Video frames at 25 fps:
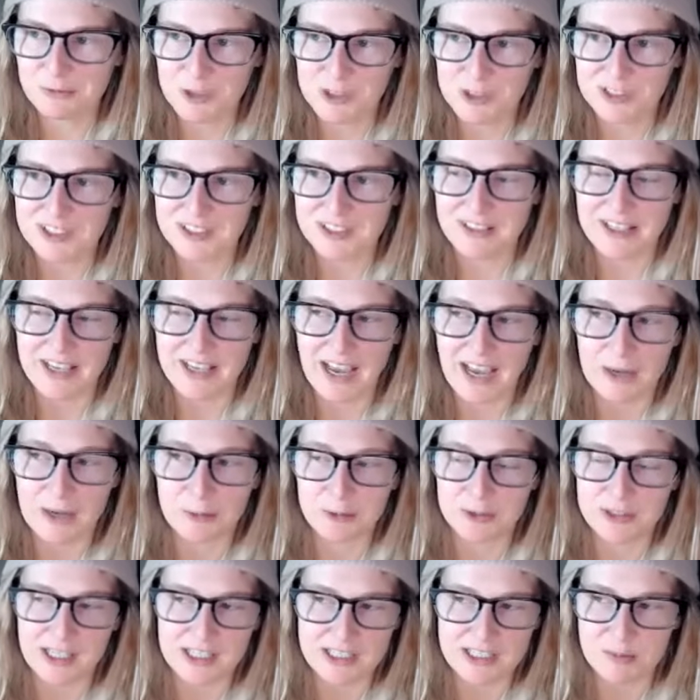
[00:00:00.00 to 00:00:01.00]
really like, I
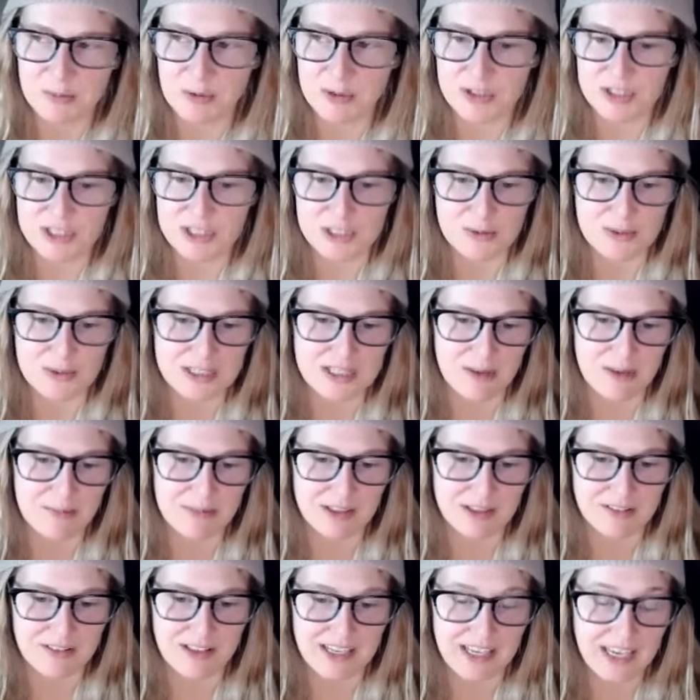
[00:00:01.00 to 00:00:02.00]
would like to put this with
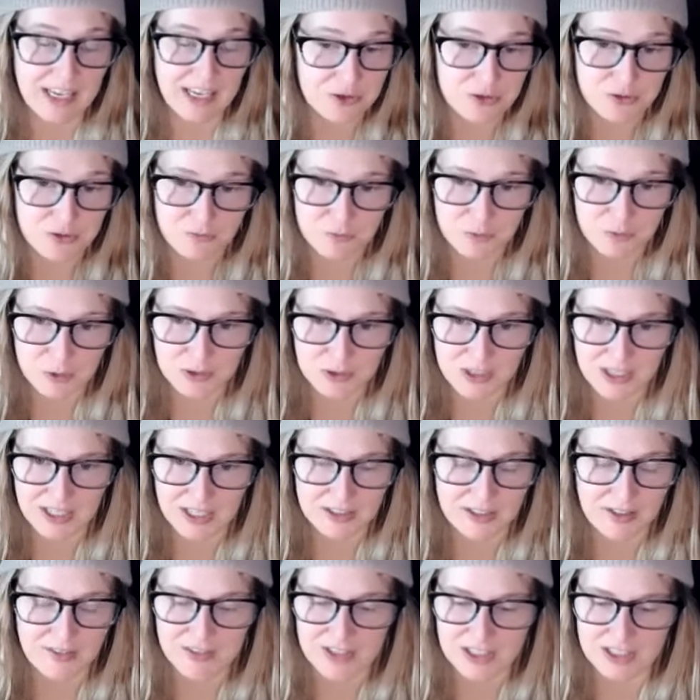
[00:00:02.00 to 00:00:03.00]
something like Asian food. Like I
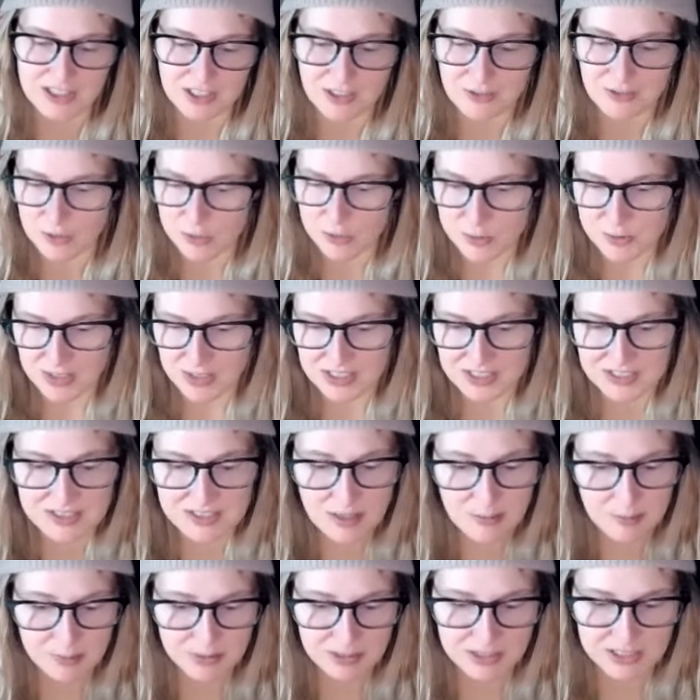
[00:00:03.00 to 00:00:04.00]
love the idea of this with like
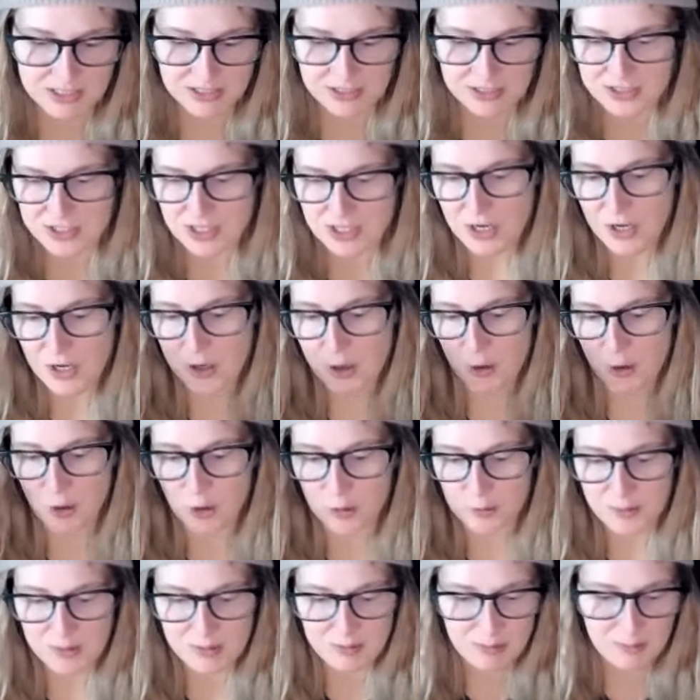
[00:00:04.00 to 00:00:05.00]
dumplings
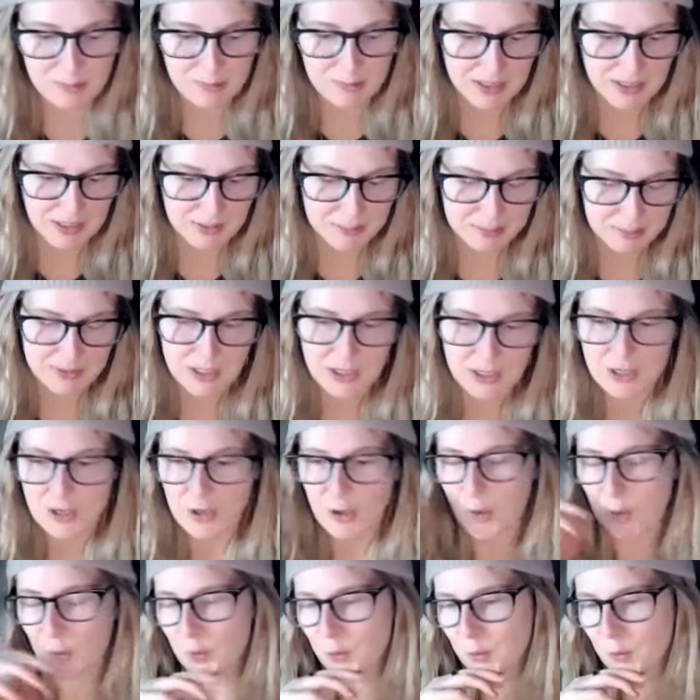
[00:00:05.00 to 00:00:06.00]
or bibimbap
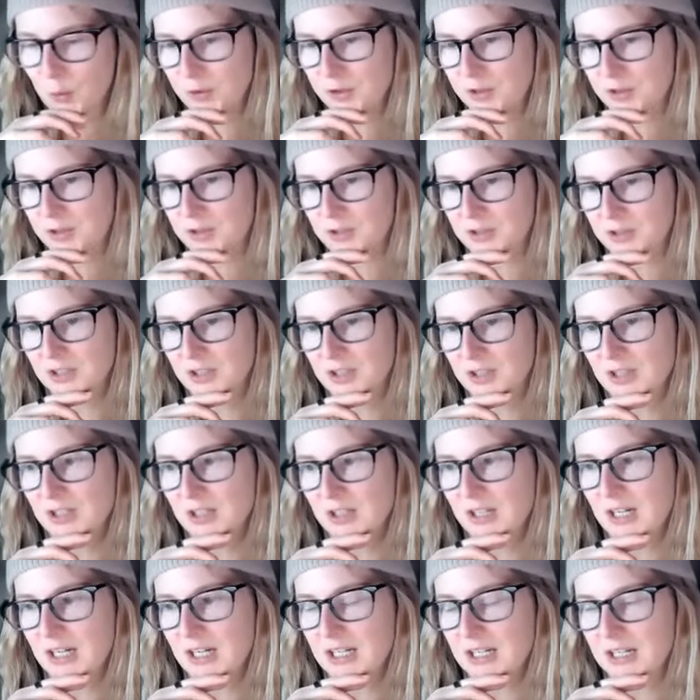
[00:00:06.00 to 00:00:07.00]
or,
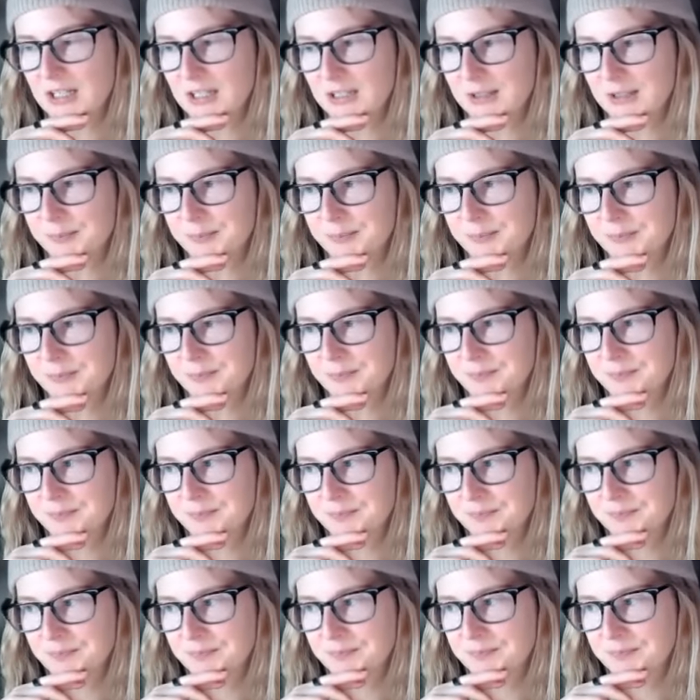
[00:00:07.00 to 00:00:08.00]
I
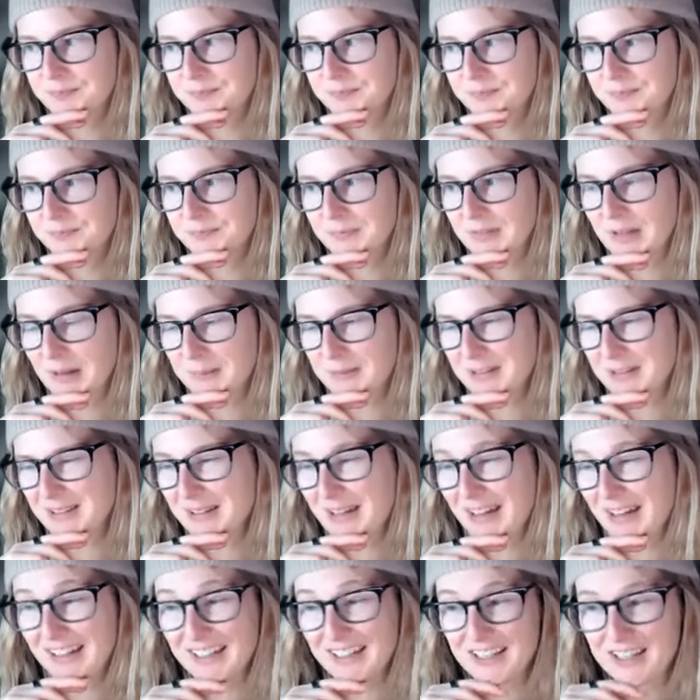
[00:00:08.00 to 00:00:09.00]
mean,
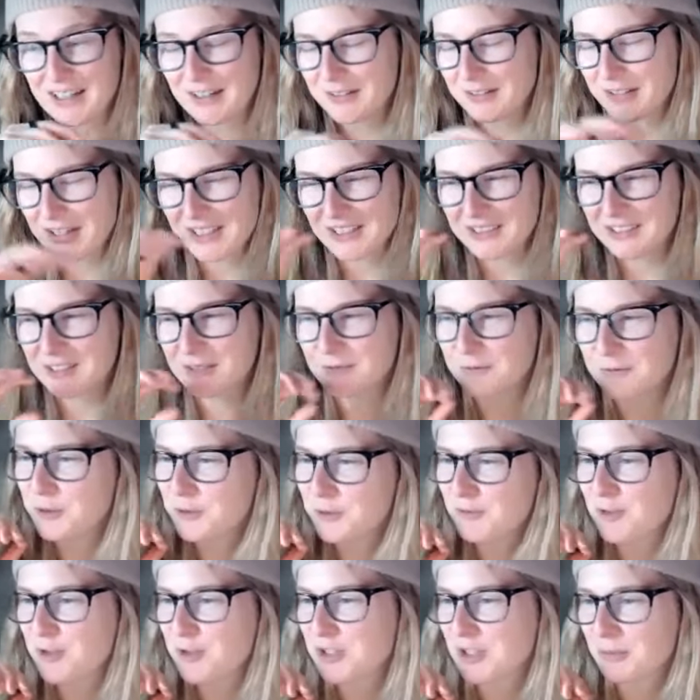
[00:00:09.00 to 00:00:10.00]
I get Indian
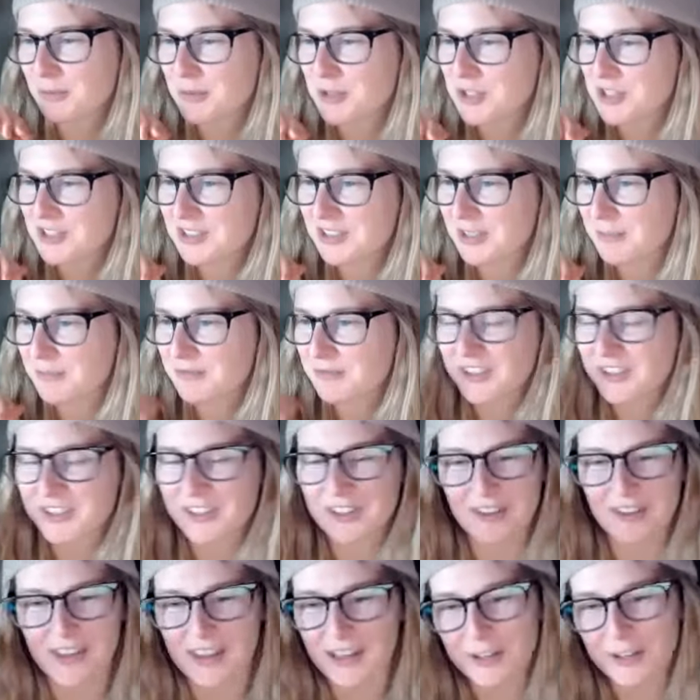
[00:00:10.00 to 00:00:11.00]
food for some reason, I'm
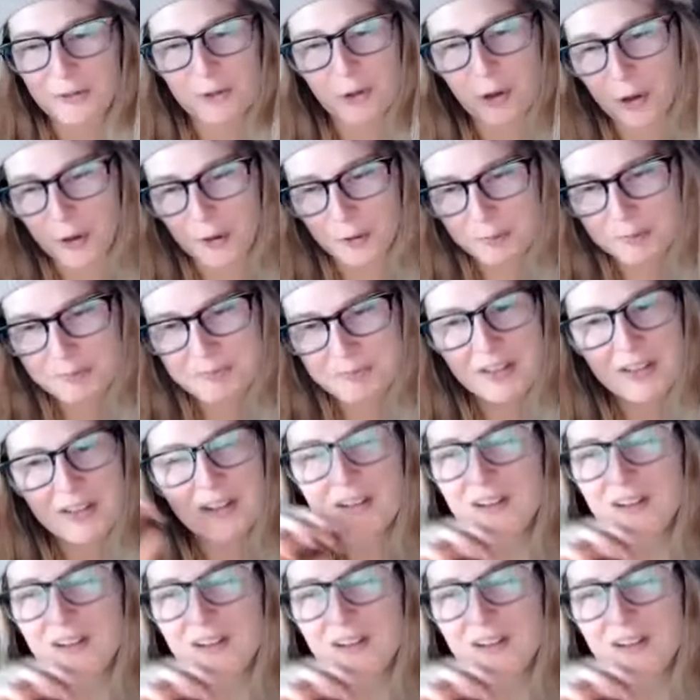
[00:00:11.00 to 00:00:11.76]
feeling like, no,